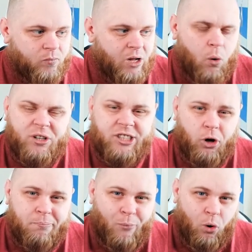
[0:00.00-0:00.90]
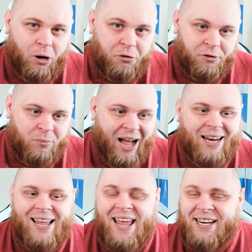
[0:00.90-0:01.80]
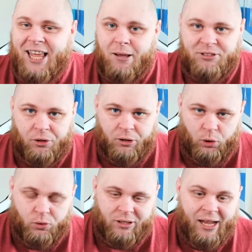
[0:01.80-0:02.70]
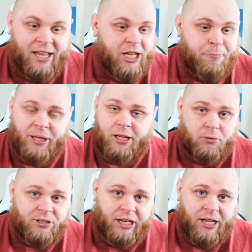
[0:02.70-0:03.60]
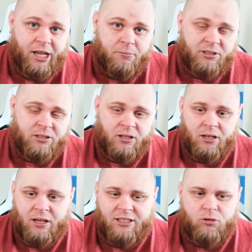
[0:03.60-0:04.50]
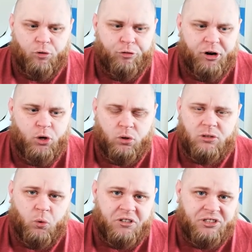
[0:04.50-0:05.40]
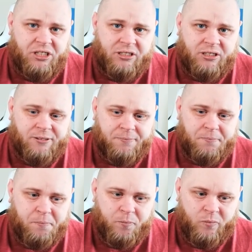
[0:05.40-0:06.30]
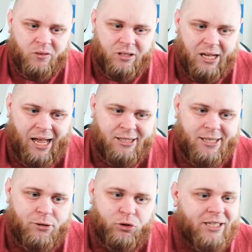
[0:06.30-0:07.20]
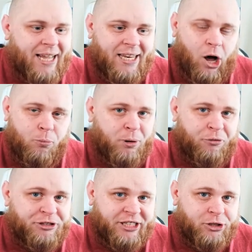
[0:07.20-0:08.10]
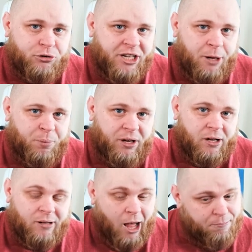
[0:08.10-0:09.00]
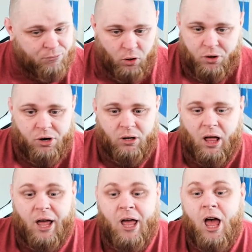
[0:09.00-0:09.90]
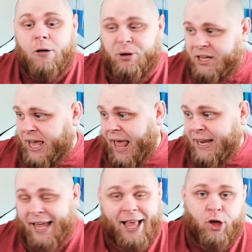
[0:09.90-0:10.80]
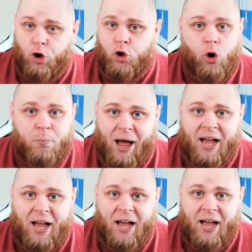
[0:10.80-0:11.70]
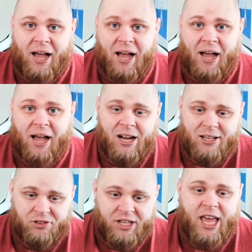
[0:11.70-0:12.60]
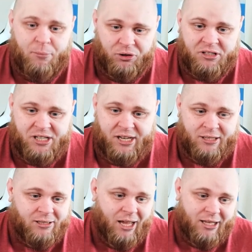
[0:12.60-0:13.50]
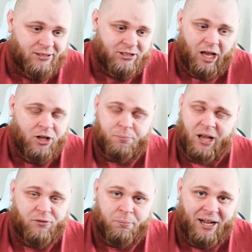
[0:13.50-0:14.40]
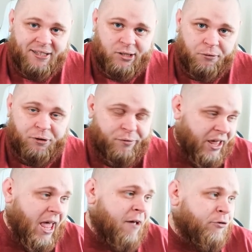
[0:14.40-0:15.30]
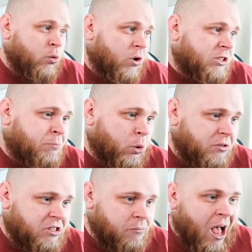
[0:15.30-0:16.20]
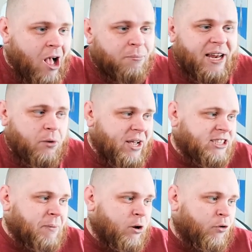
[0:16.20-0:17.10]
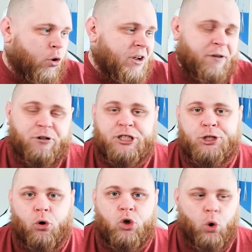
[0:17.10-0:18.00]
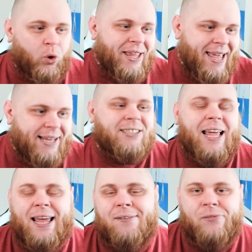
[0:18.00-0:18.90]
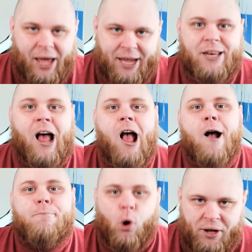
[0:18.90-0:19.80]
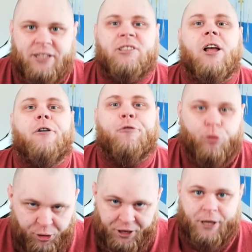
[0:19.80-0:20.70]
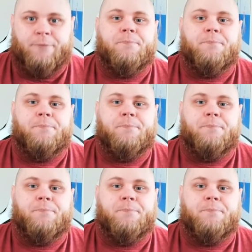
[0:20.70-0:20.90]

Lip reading: I wish I got more out of him. I had 8 games on loan. He played those 8 games. He scored 3 goals and 1 assist. I didn't really get the output for a 600k player. I'm not going to lie. But again, it could go back to the game on the day. And I could be having a bad day on FIFA. Everyone's prone to them. But anyways, my overall rating for Joe Cole is a 9.3.